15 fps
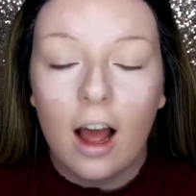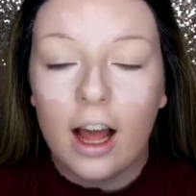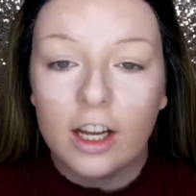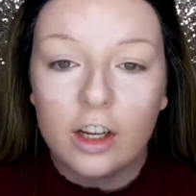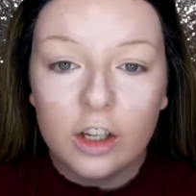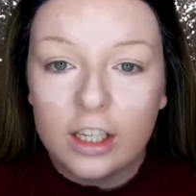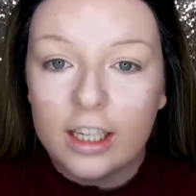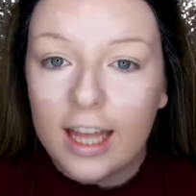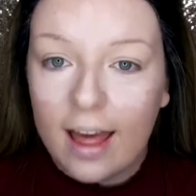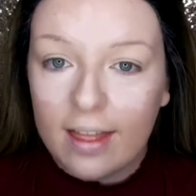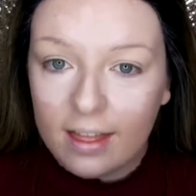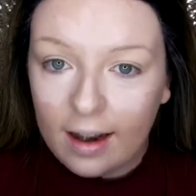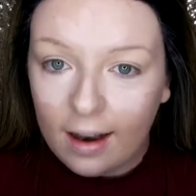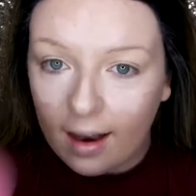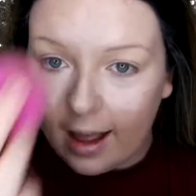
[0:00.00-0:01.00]
I couldn't get
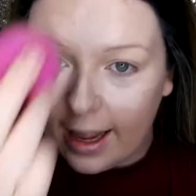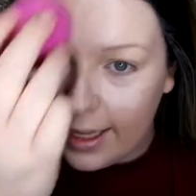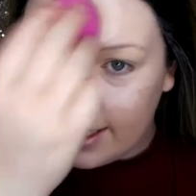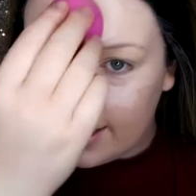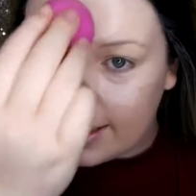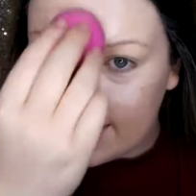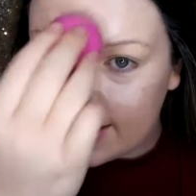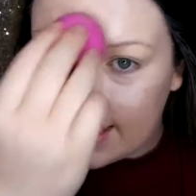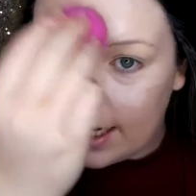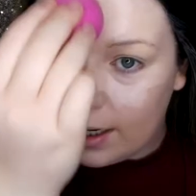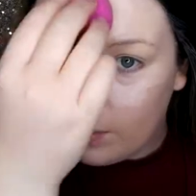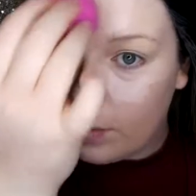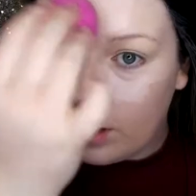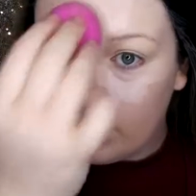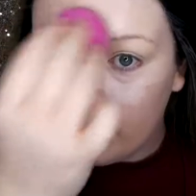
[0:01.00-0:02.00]
the light
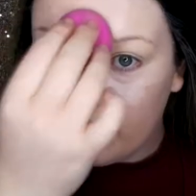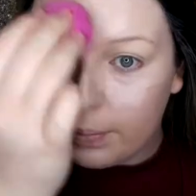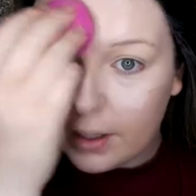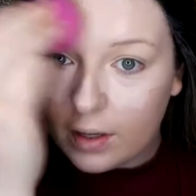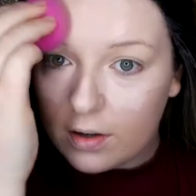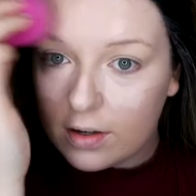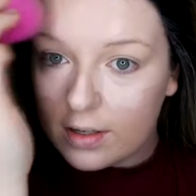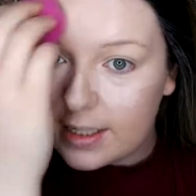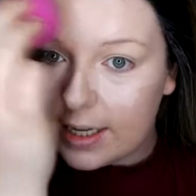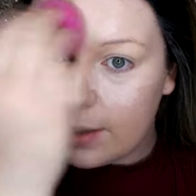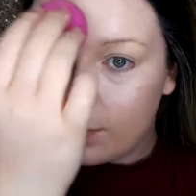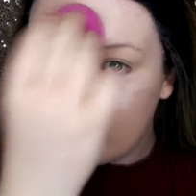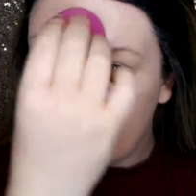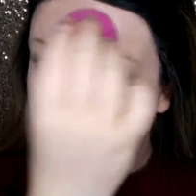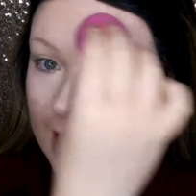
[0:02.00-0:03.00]
concealer one because
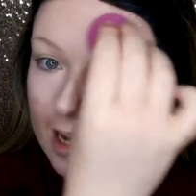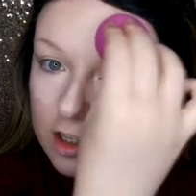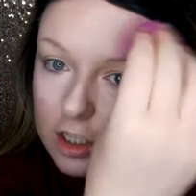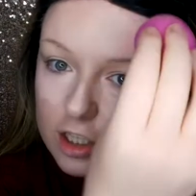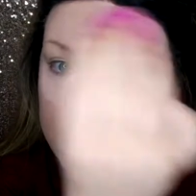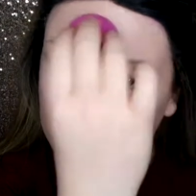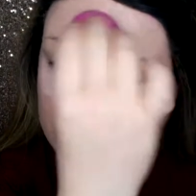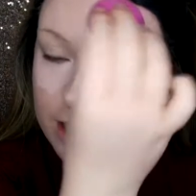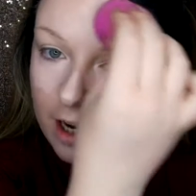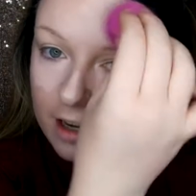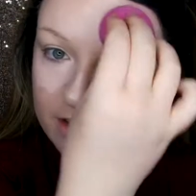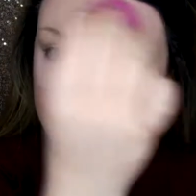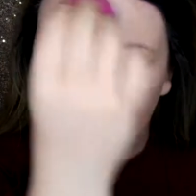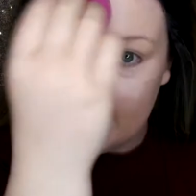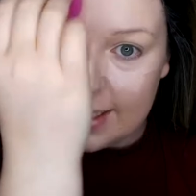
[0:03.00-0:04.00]
it was actually too
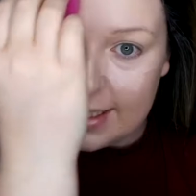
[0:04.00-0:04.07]
dark for my